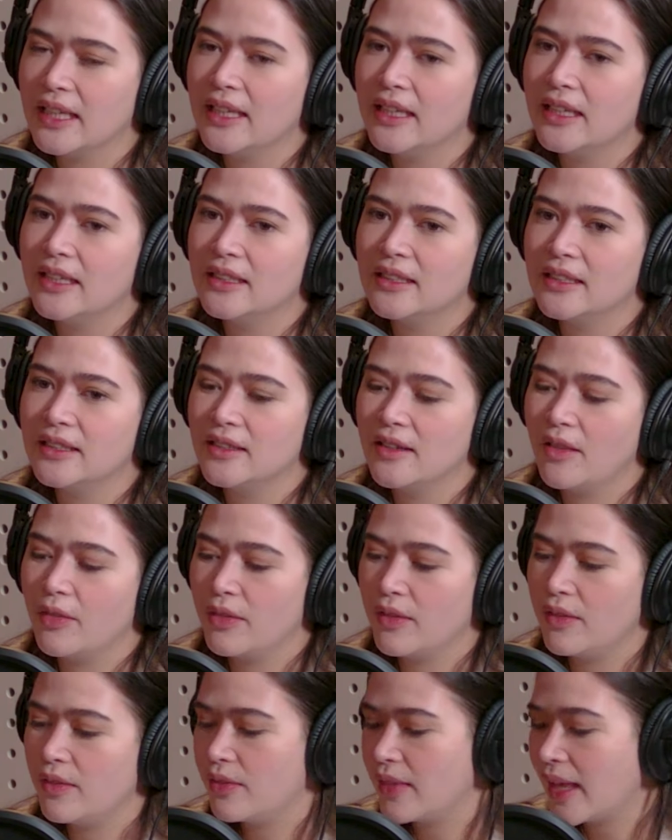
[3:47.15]
And
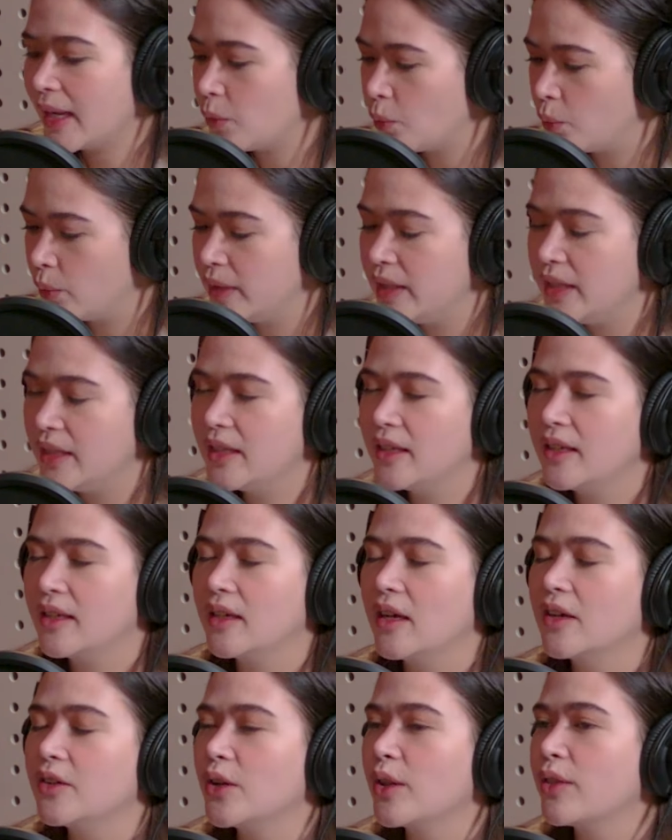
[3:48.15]
that week,
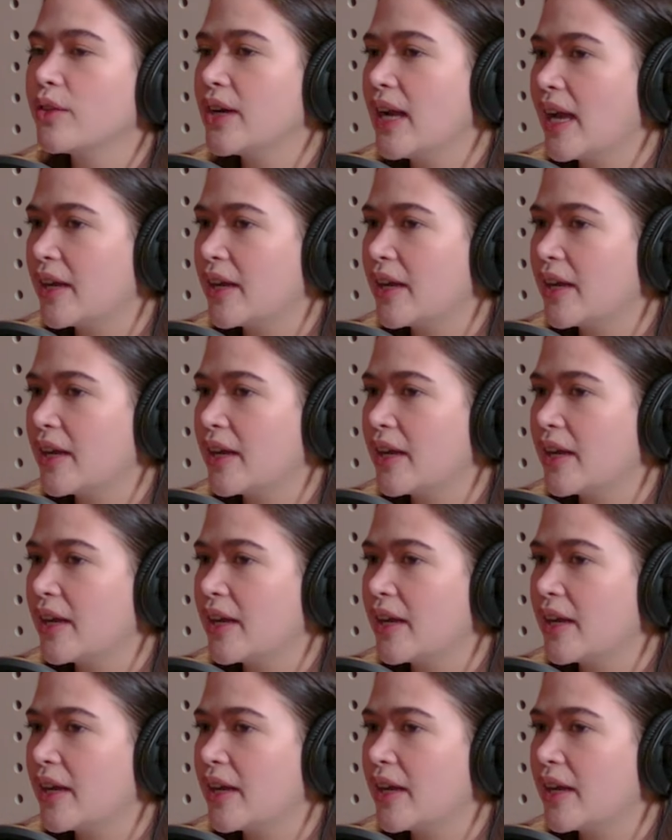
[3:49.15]
another